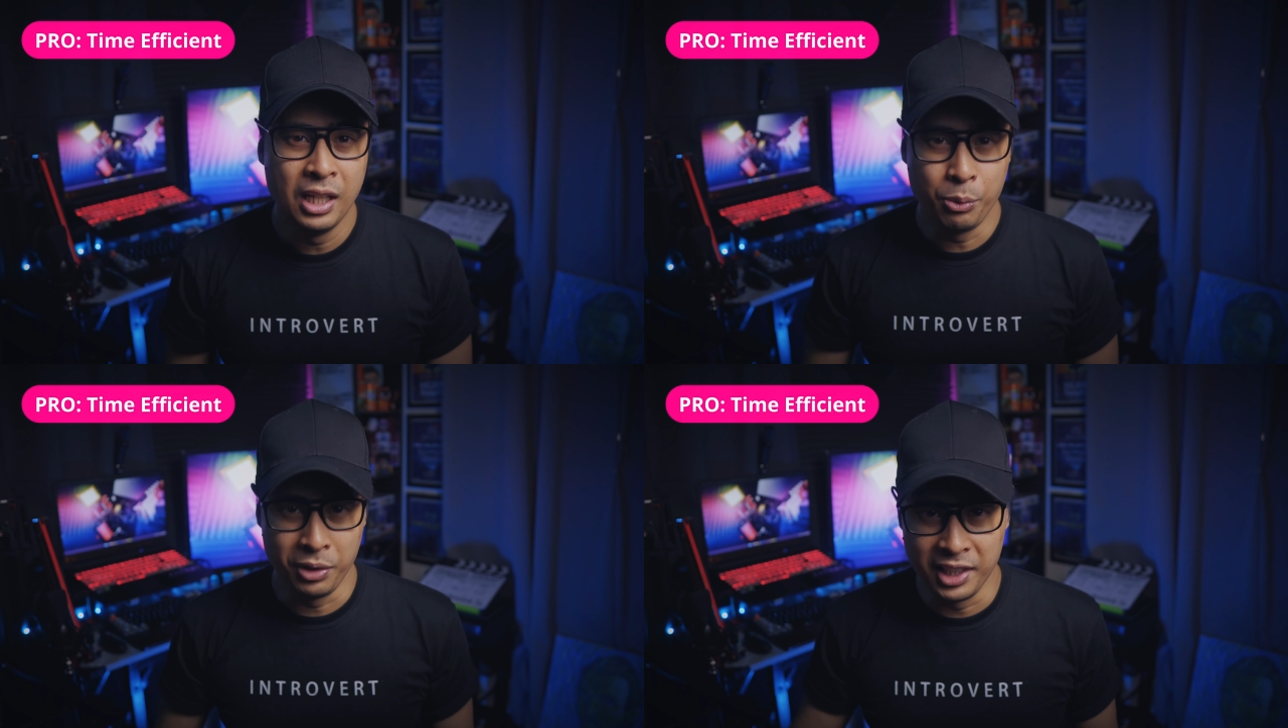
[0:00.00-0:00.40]

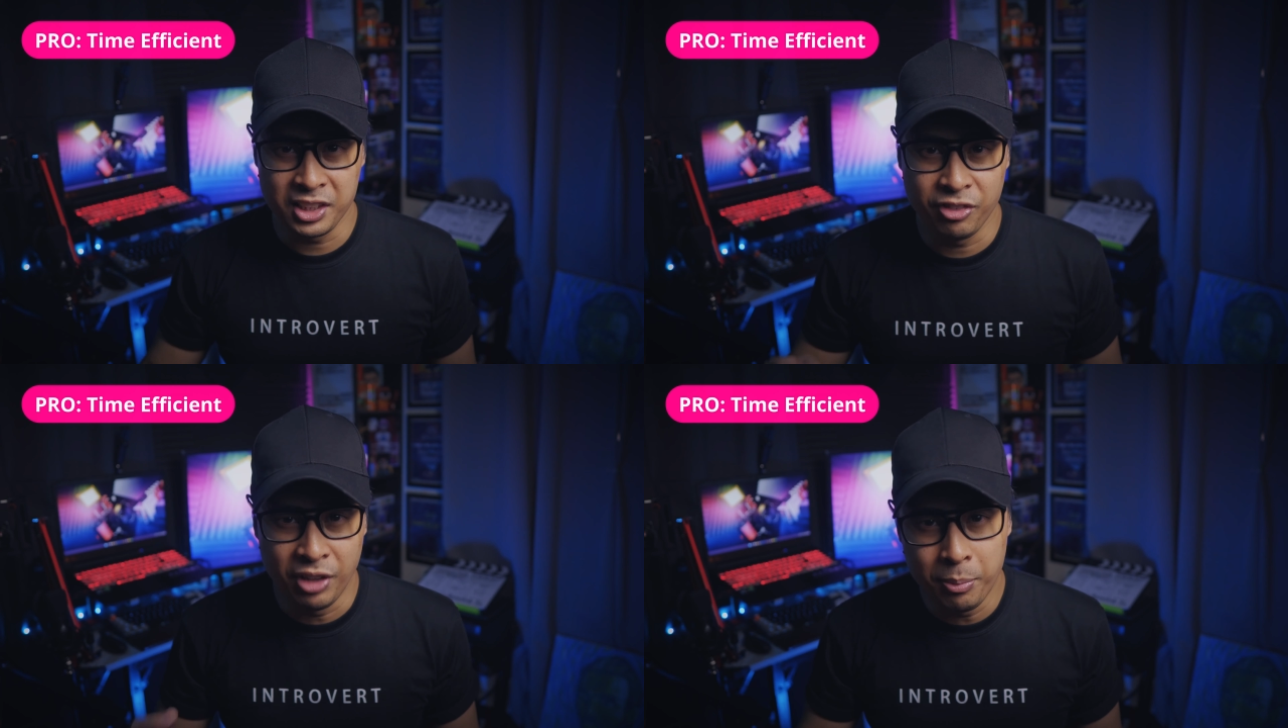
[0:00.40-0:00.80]
with less
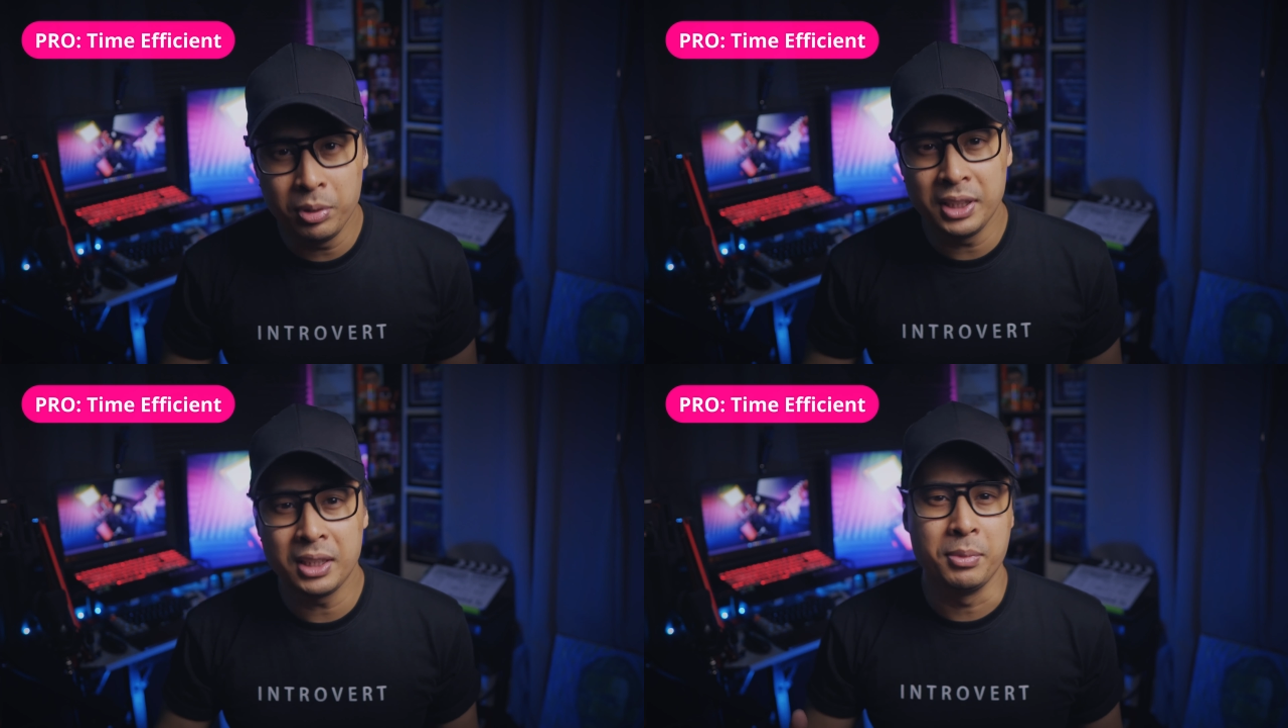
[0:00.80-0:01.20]

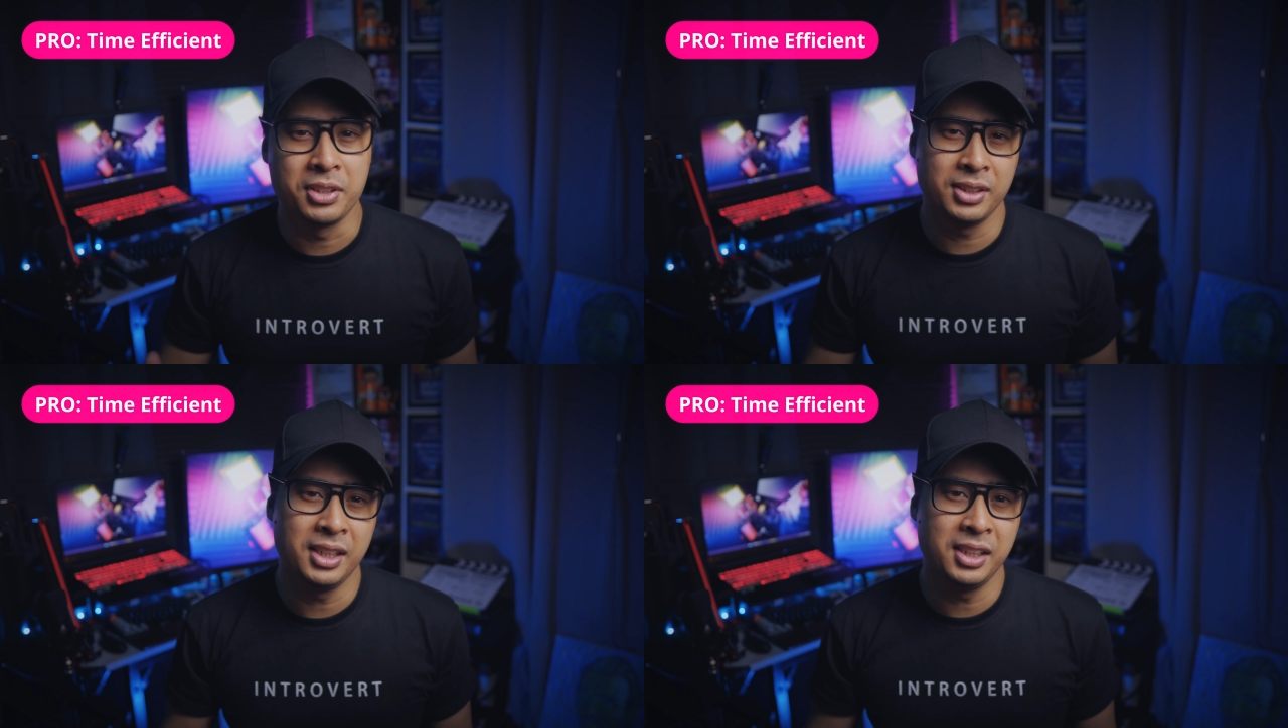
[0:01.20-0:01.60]
fumbling and
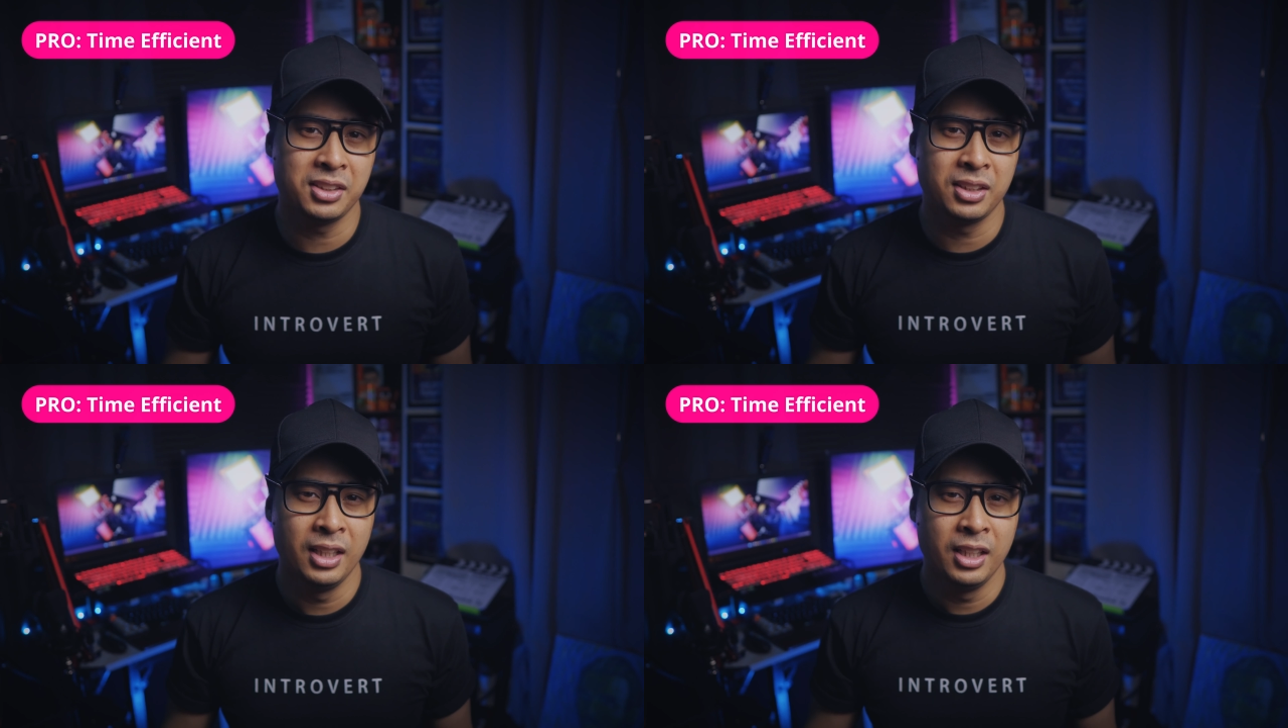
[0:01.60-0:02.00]

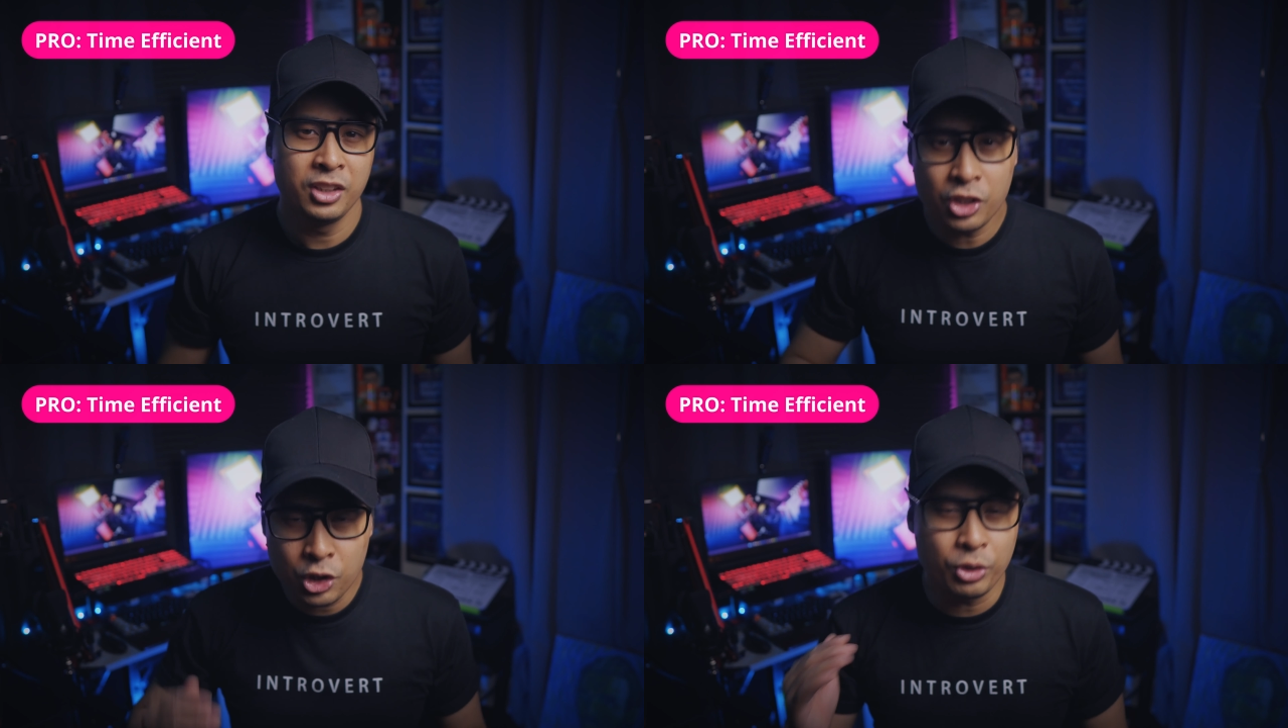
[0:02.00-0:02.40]
mistakes,
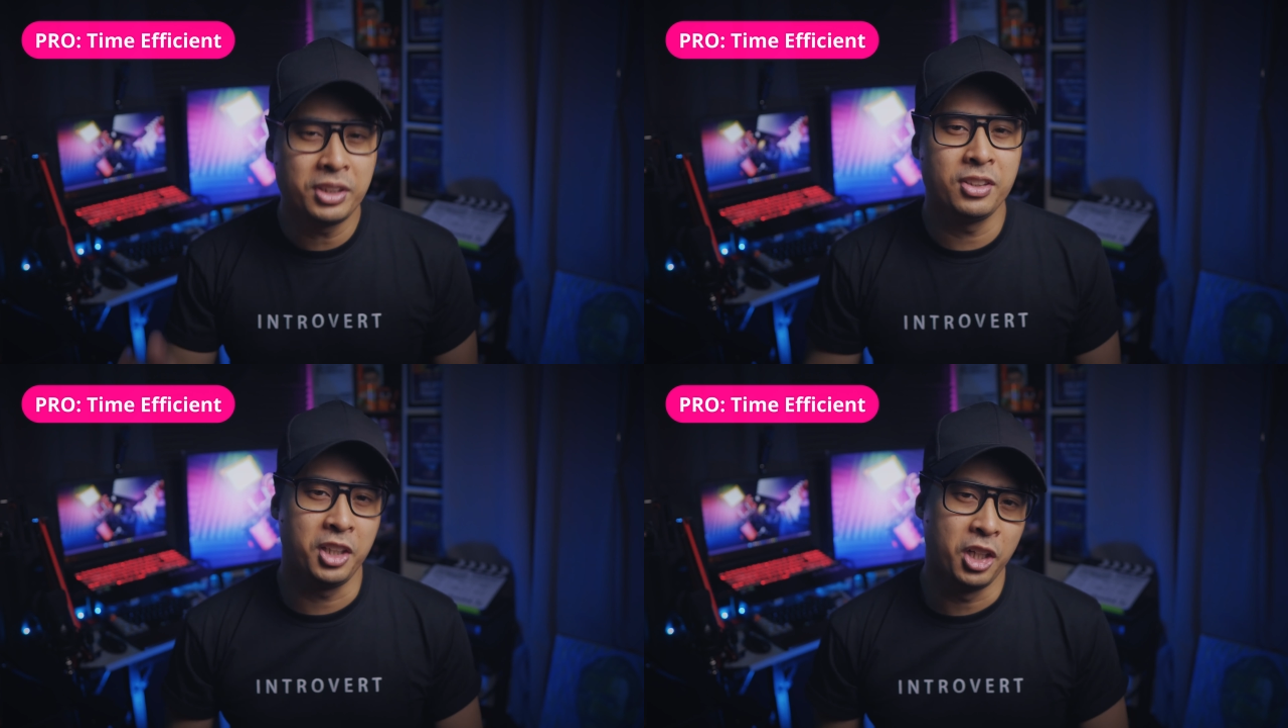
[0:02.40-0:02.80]
just straight
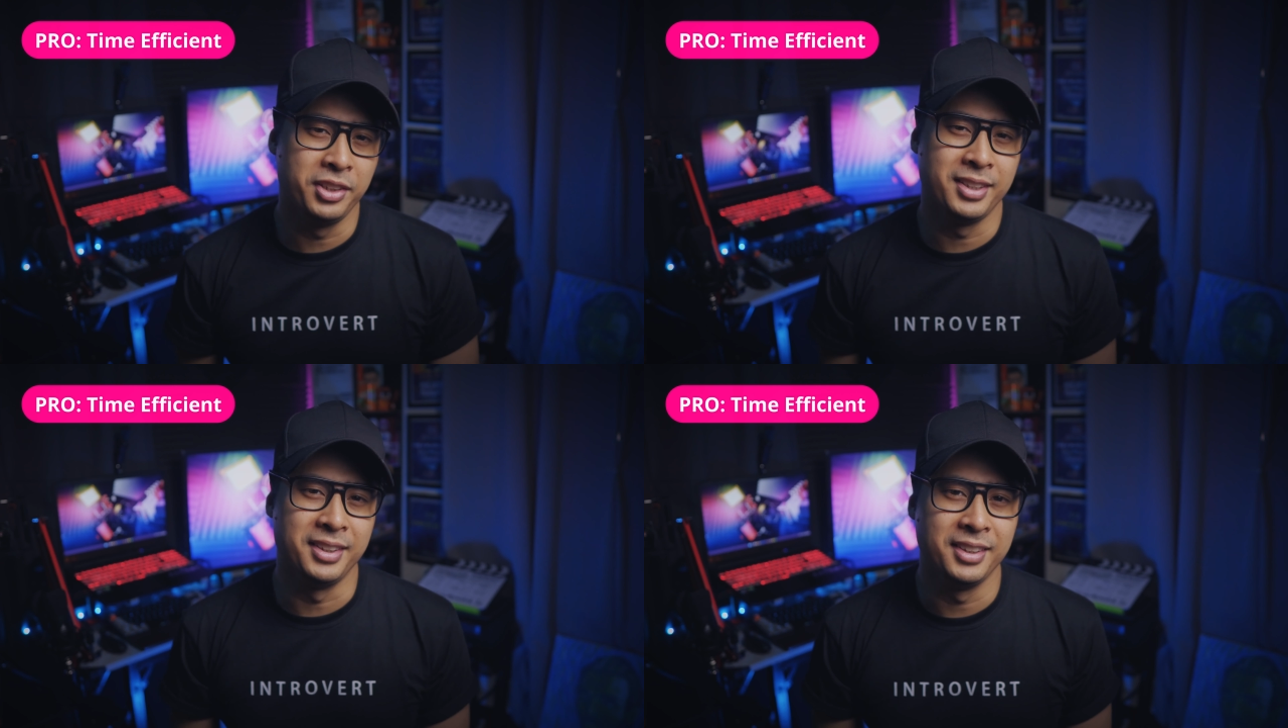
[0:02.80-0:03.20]
to the
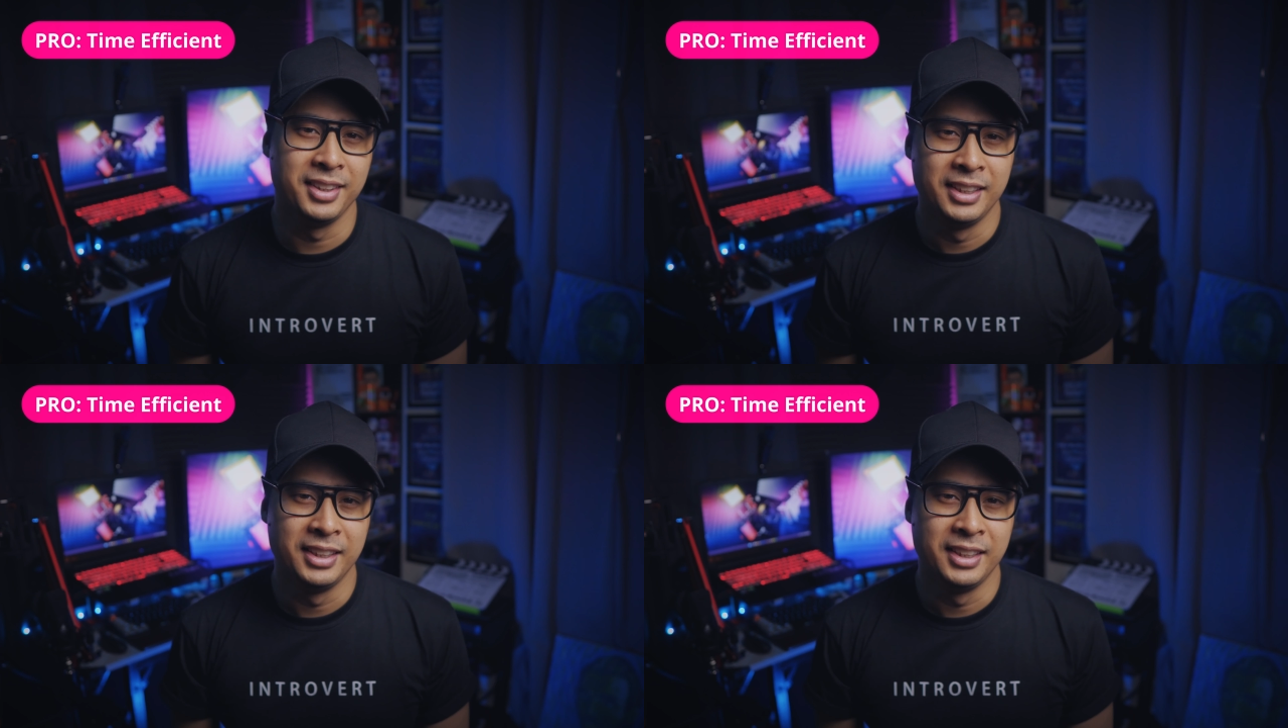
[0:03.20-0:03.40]
content.